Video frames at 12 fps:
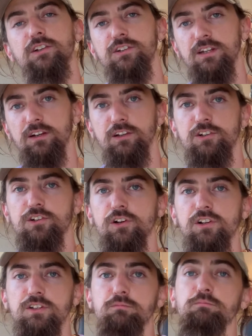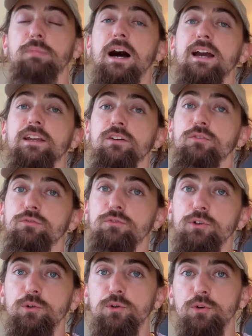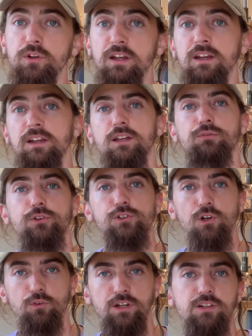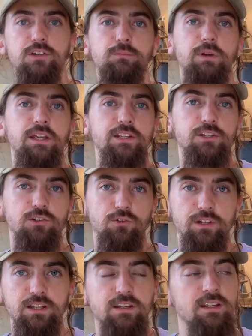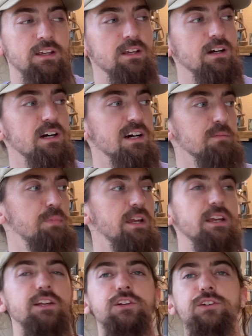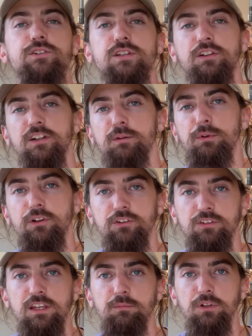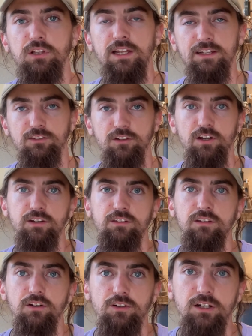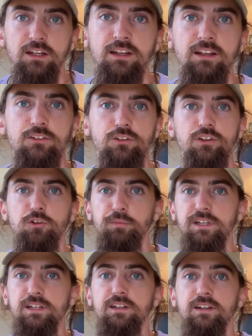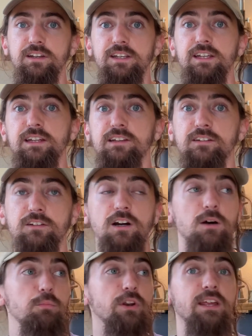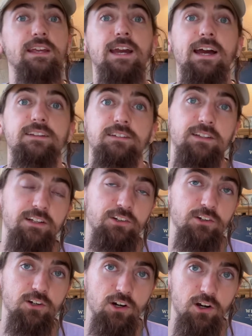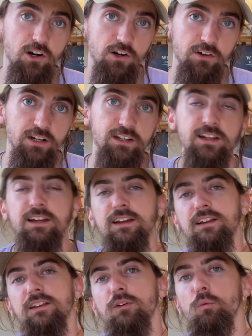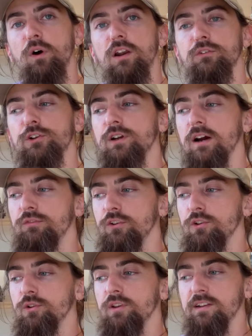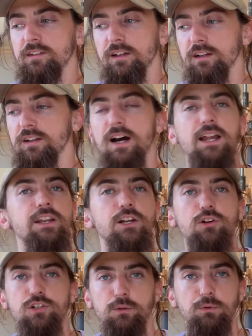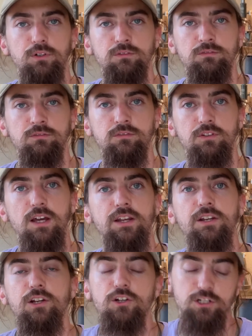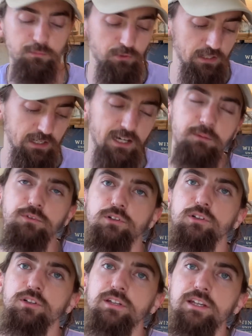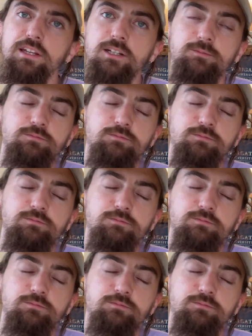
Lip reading: dental insurance, buying food. If you're a renter, paying your rent, paying your utility bills, keep the lights on, etc. So these would be needs. Putting gasoline in your car, right? Whatever you have to do that's like non-negotiable. Non-negotiable, I absolutely need it.